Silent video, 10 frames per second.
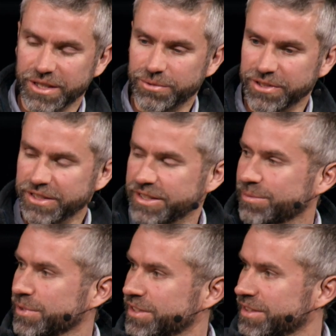quality
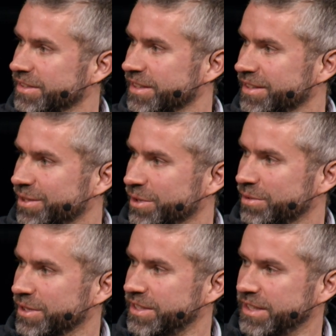companies and lower
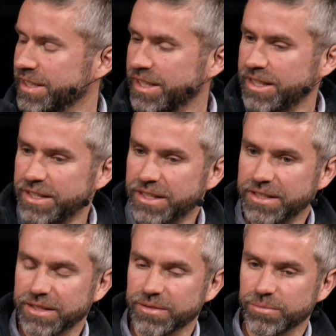quality.
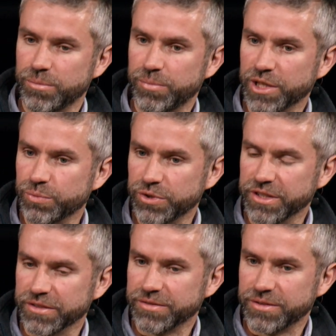But I
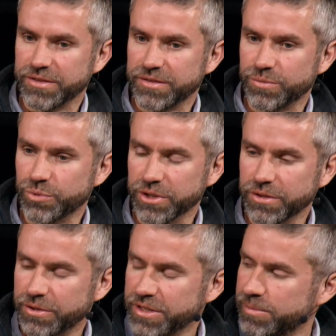wouldn't
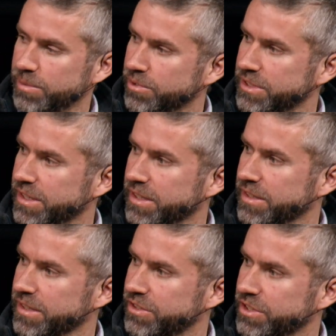call it a bubble because I think
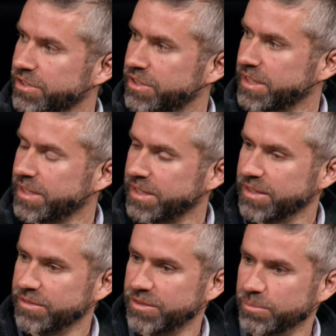there's just
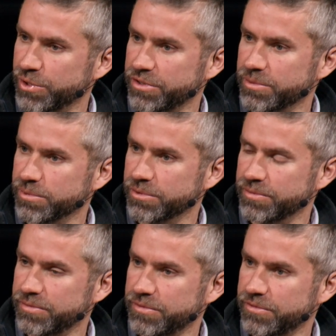demonstrable
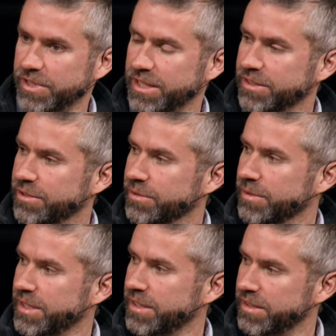value
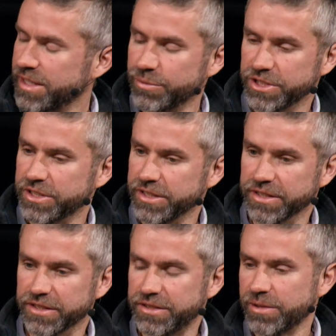there. We're seeing
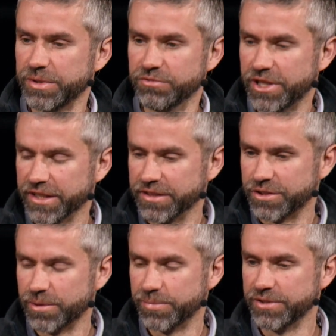this. Right at the
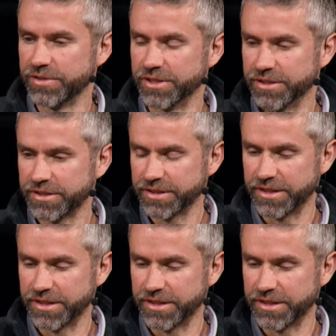top, you've got